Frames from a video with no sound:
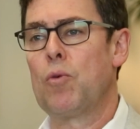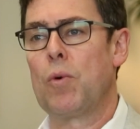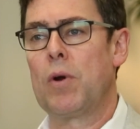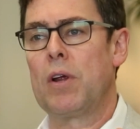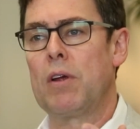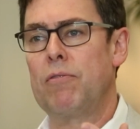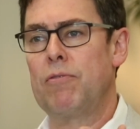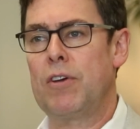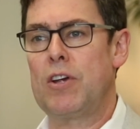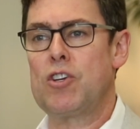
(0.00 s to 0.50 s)
you're
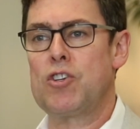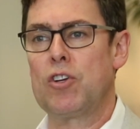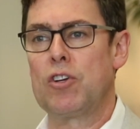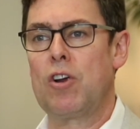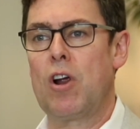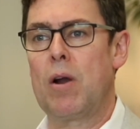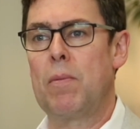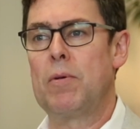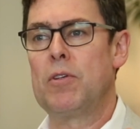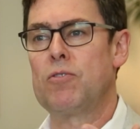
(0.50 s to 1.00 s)
wearing facial
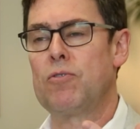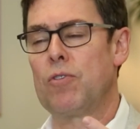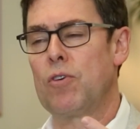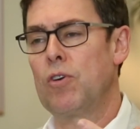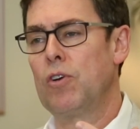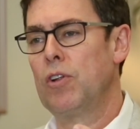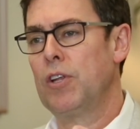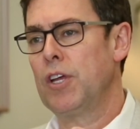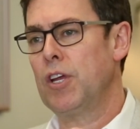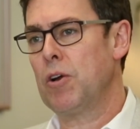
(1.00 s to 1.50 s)
garments
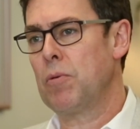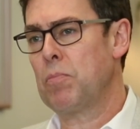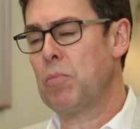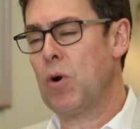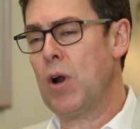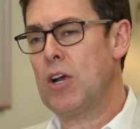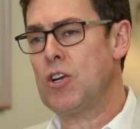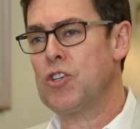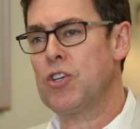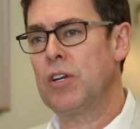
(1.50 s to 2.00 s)
for early
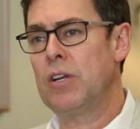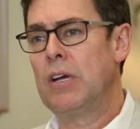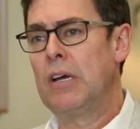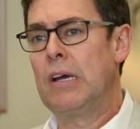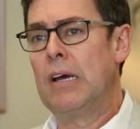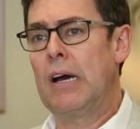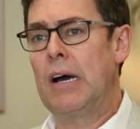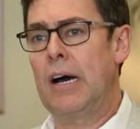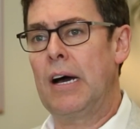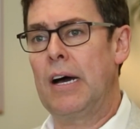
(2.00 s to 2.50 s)
compression
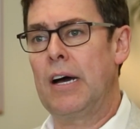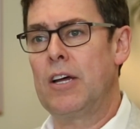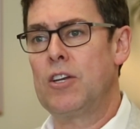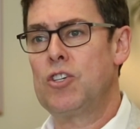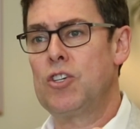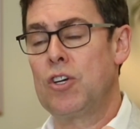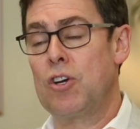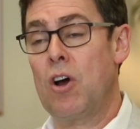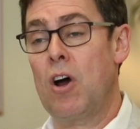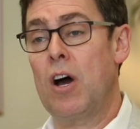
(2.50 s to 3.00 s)

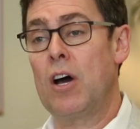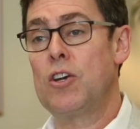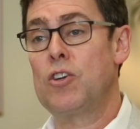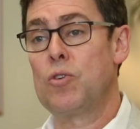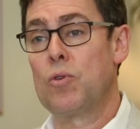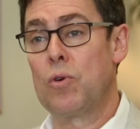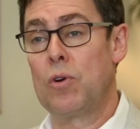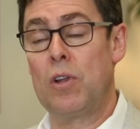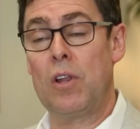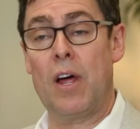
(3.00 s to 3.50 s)
to
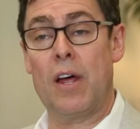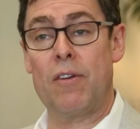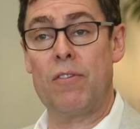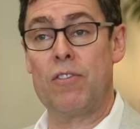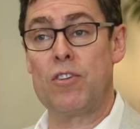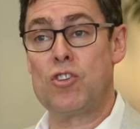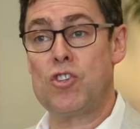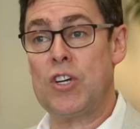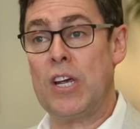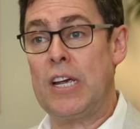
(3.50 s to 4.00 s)
contour a lot
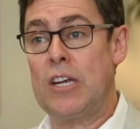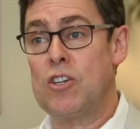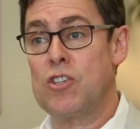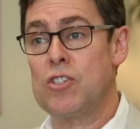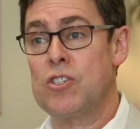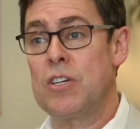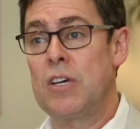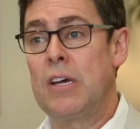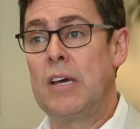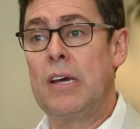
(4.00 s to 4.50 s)
of the
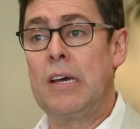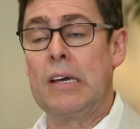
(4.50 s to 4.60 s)
changes,